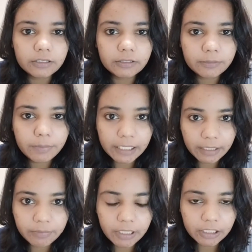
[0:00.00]

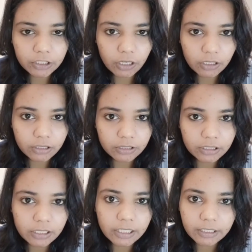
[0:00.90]
preliminary
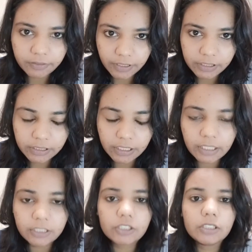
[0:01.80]
geological
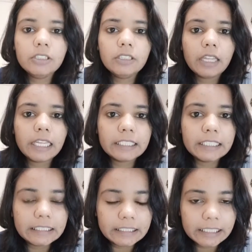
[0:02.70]
investigation, and
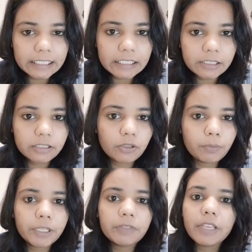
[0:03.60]
in this
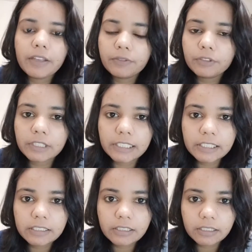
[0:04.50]
topic we have
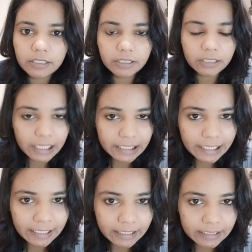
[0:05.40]
already studied
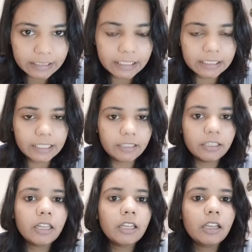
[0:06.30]
drilling in detail.
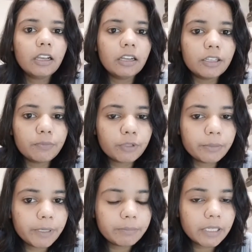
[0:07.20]
If you
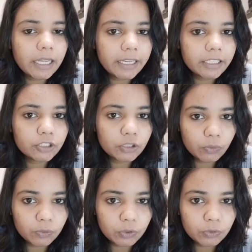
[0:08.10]
remember, I had
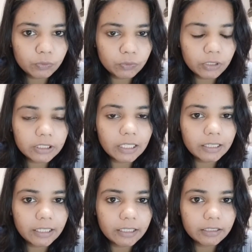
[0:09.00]
shown you the
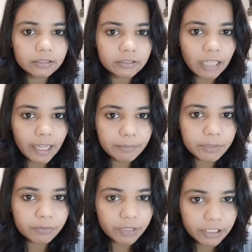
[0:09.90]
drilling
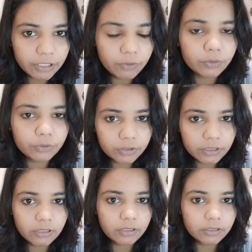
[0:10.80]
types videos
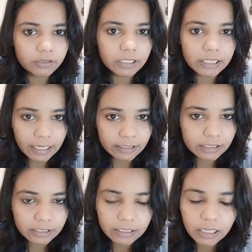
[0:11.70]
in
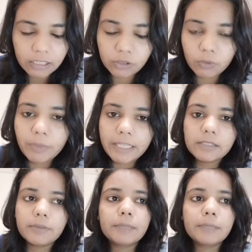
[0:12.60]
ICT classroom as well.